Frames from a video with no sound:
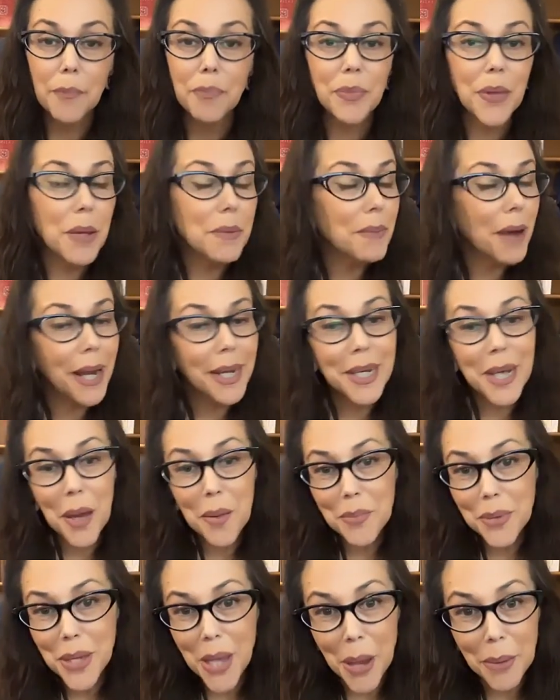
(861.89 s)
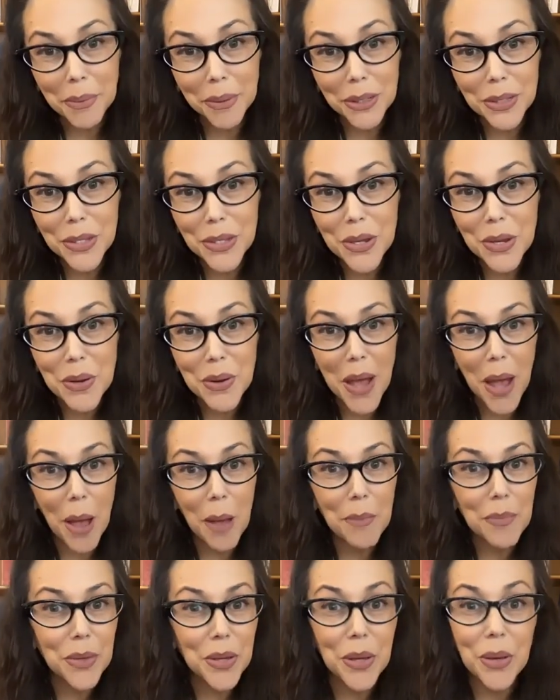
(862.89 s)
They might not be able to
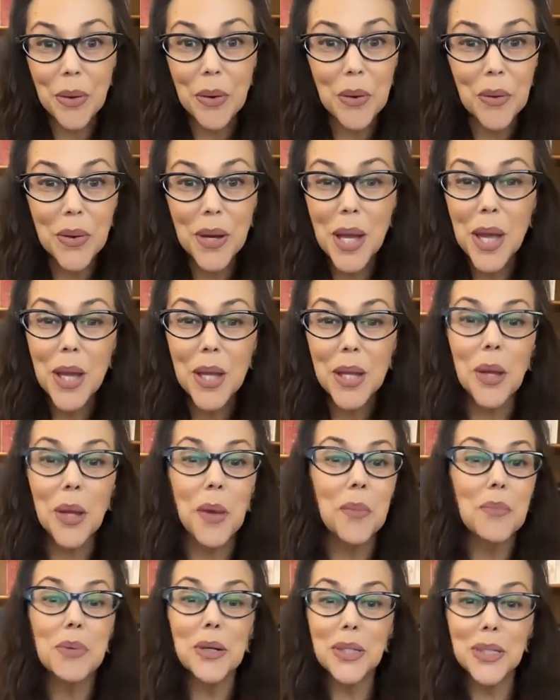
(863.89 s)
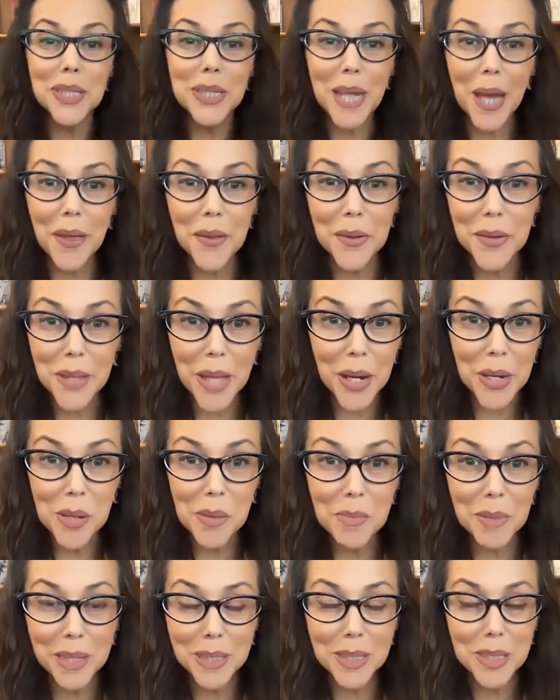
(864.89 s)
help you, put together that new
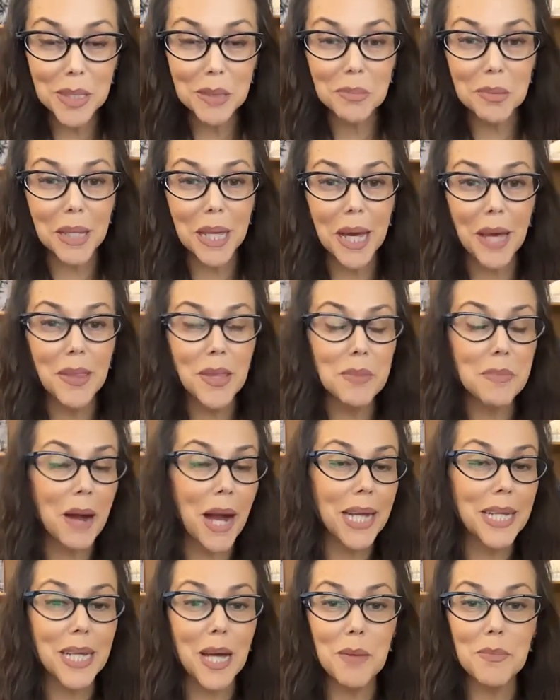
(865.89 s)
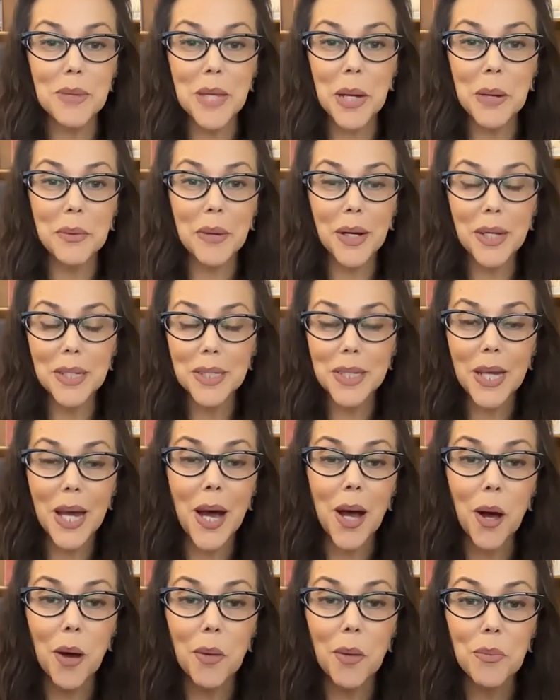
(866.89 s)
business plan. They might not be able to
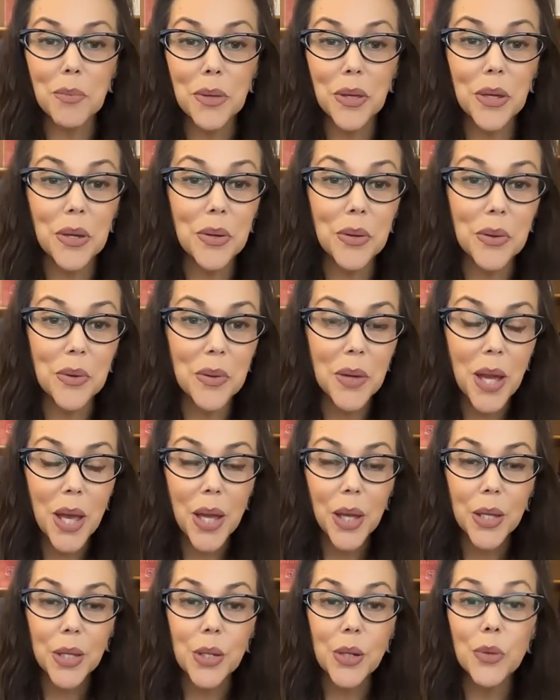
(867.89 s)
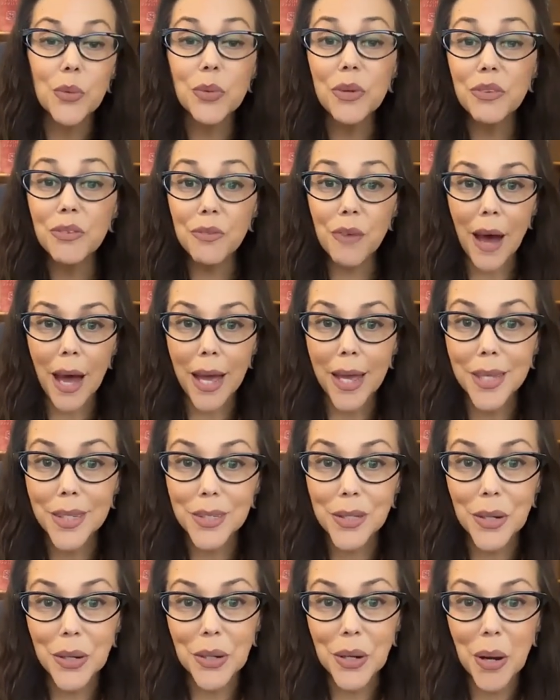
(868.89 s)
help you,
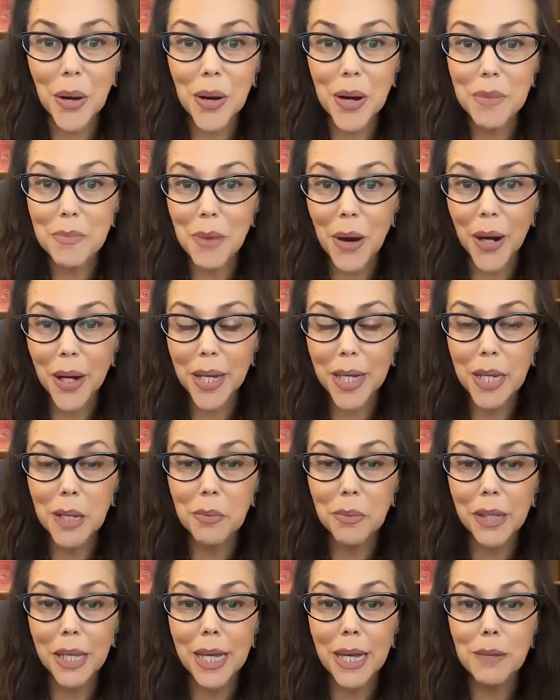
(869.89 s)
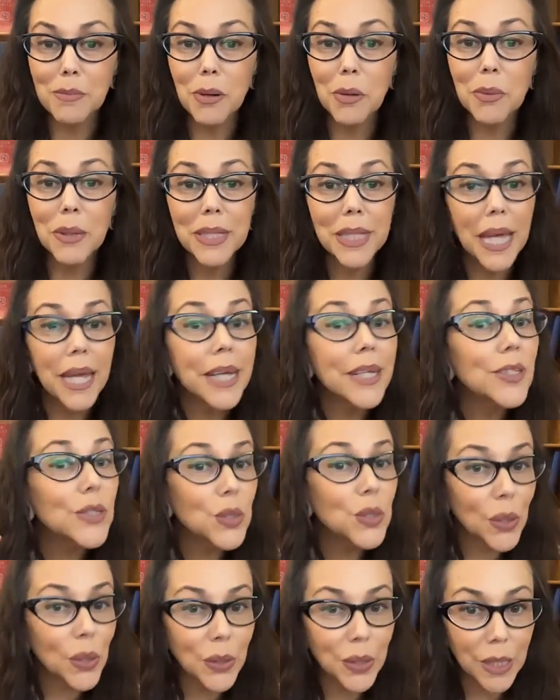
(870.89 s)
revise your current marketing plan. But what they
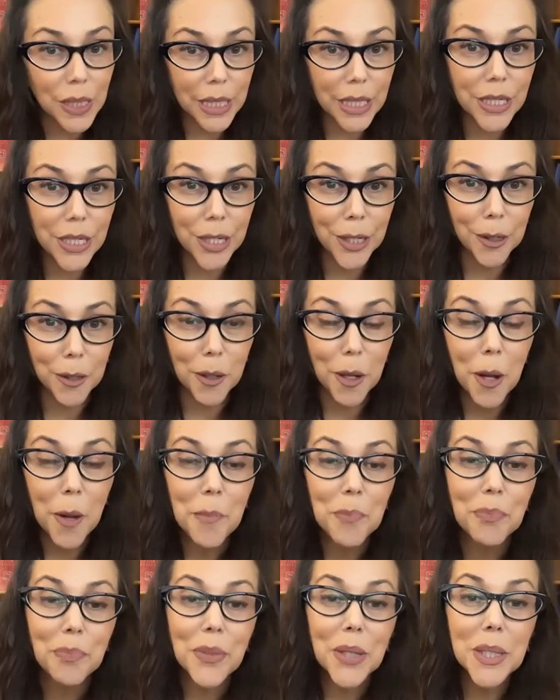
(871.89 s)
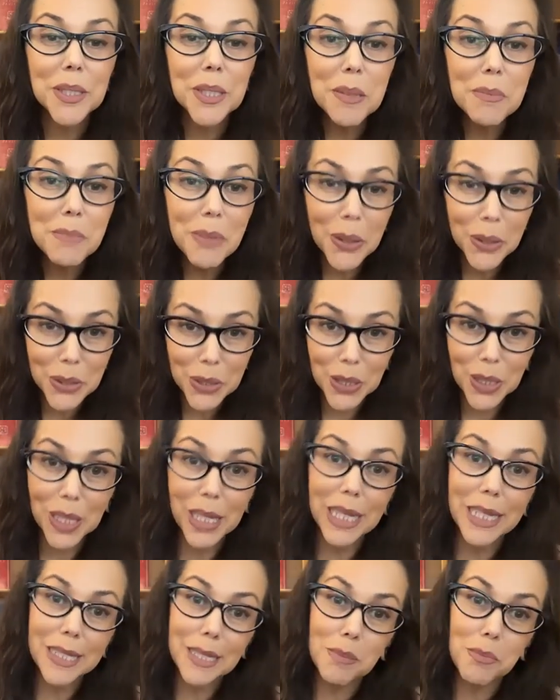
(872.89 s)
can certainly do is
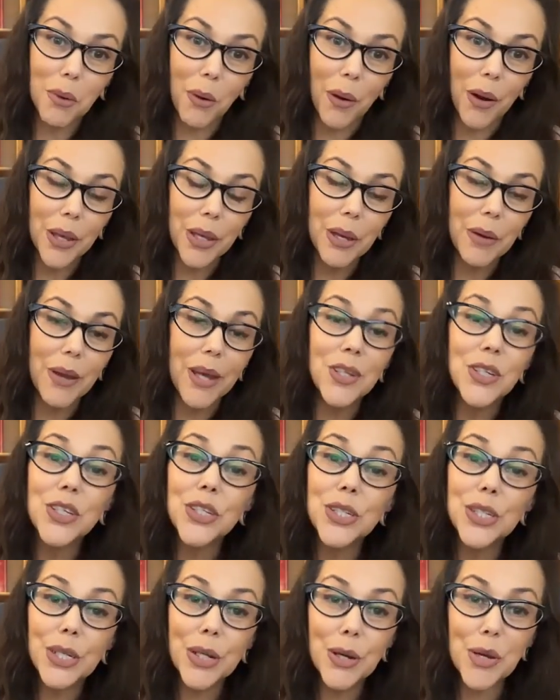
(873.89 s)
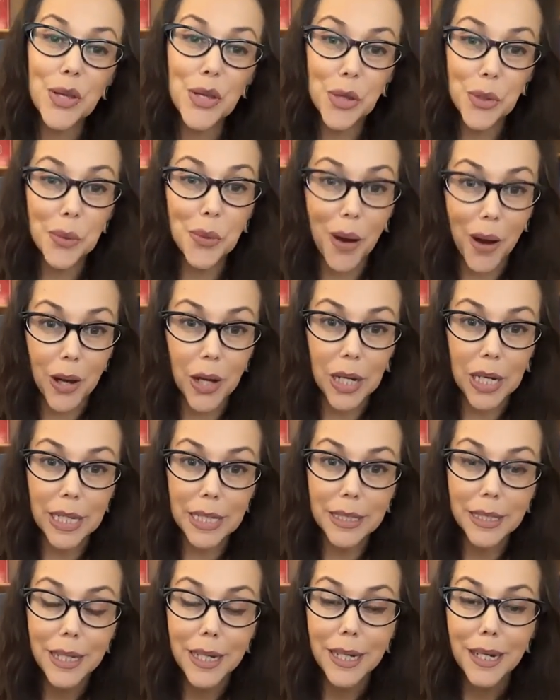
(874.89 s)
emotionally support you and cheer you
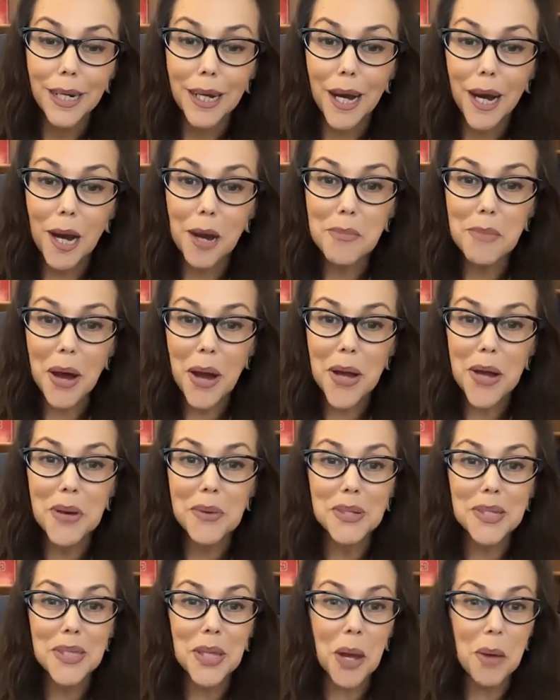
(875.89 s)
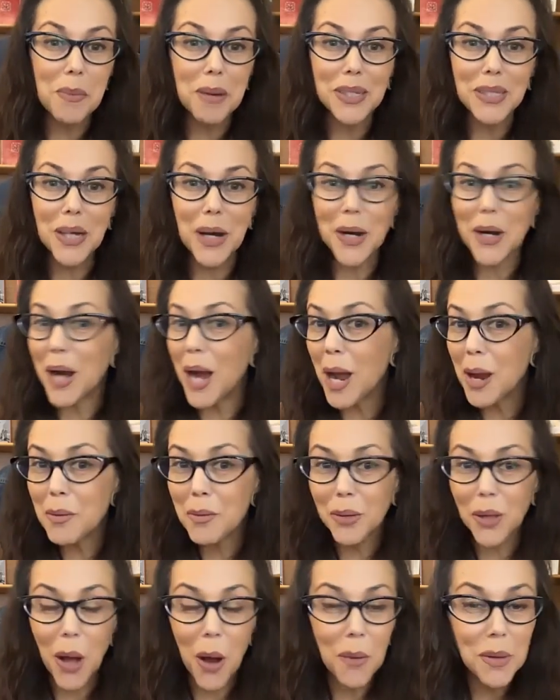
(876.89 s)
on. I always tell my daughter, I
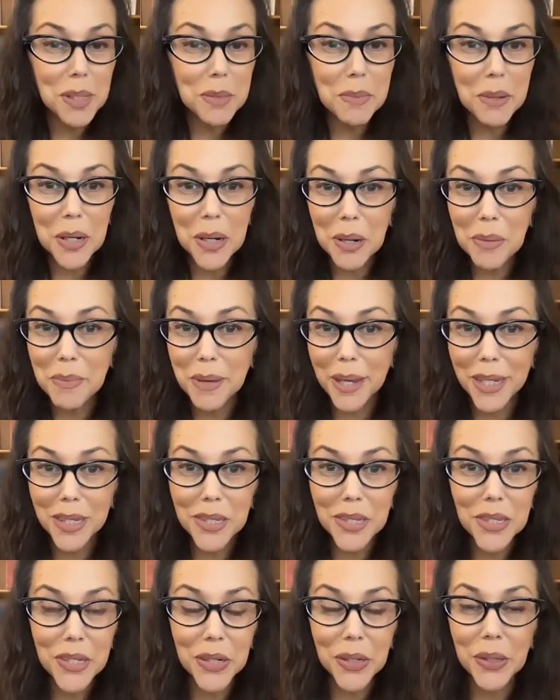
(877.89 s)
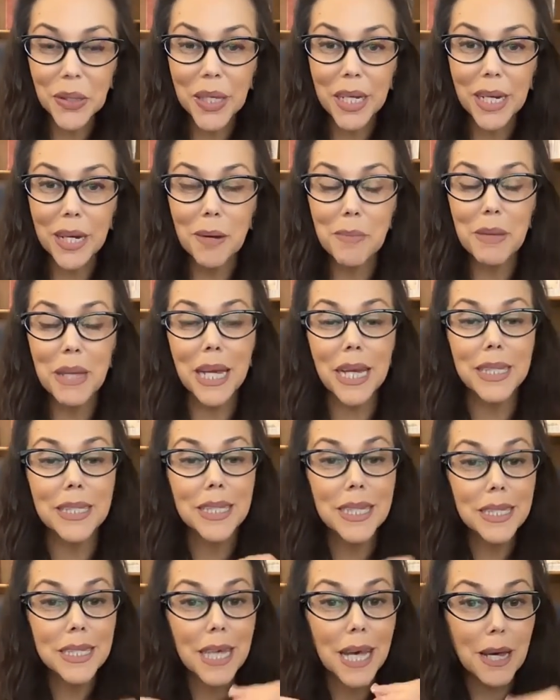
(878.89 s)
will always be her biggest cheerleader,
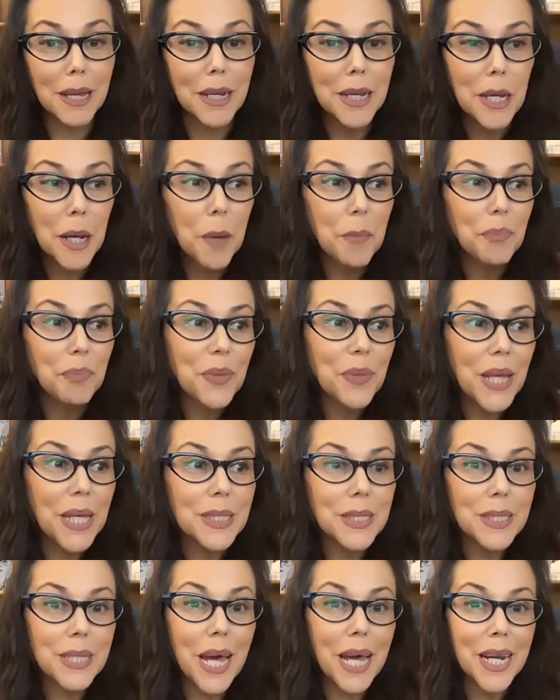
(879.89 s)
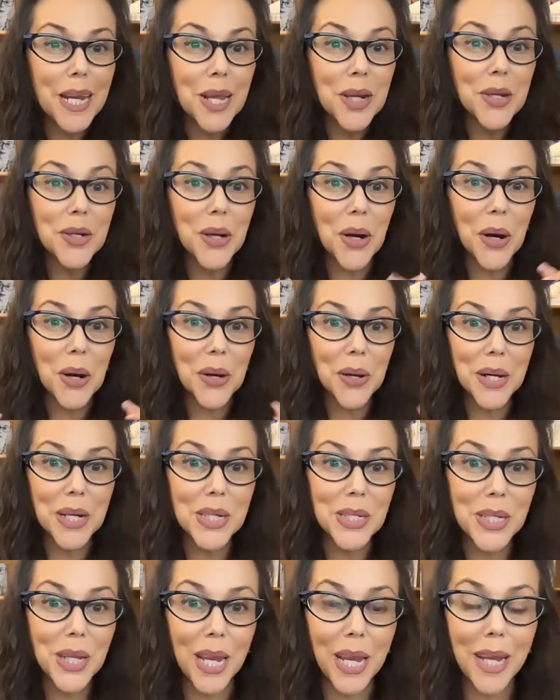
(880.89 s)
because it's that it's that
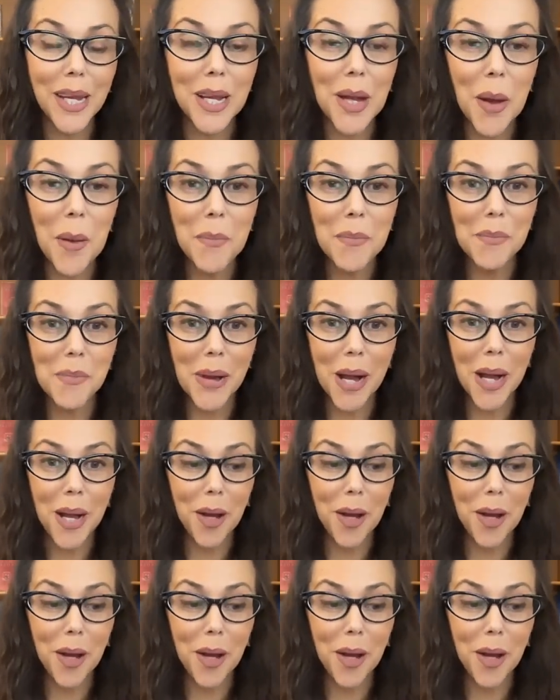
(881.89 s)
encouraging,